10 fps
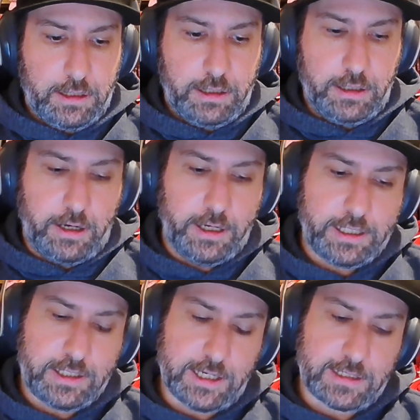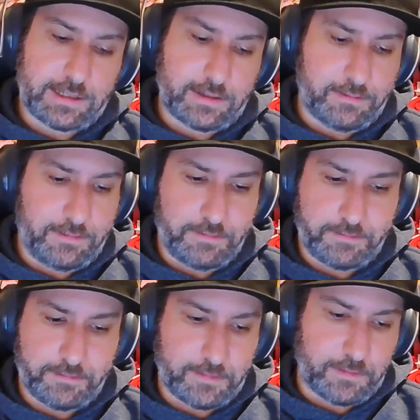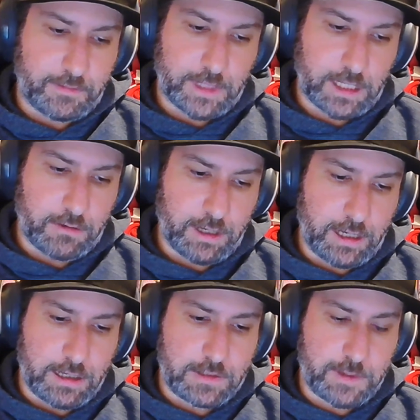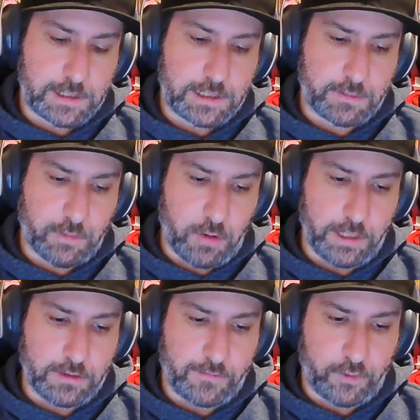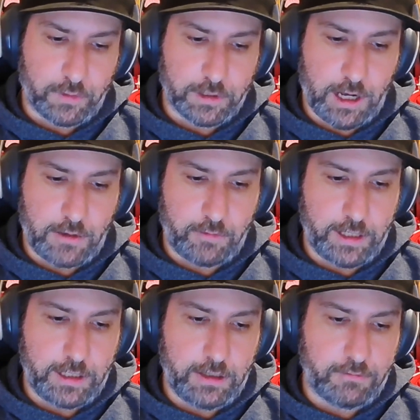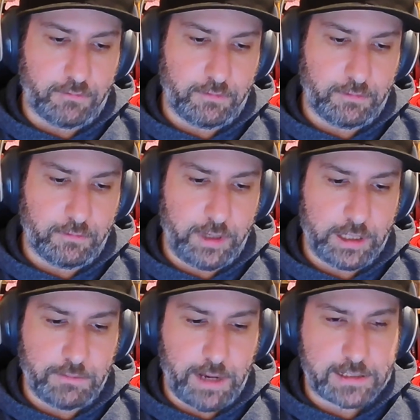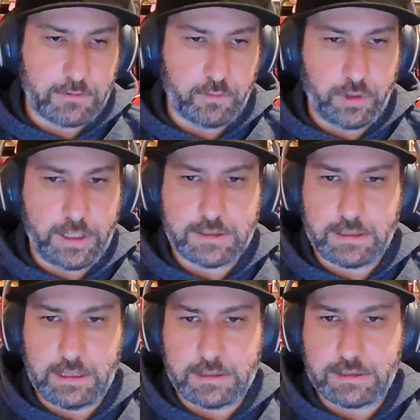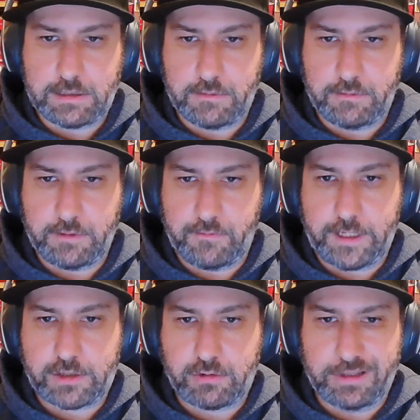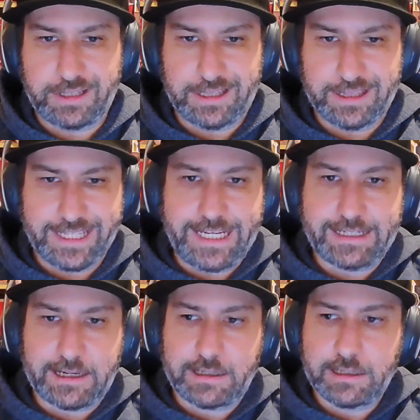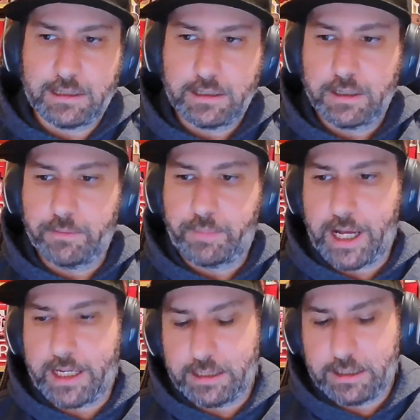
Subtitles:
It's just, especially at the moment in the forward line where you're really Mason Wood is the veteran leader, but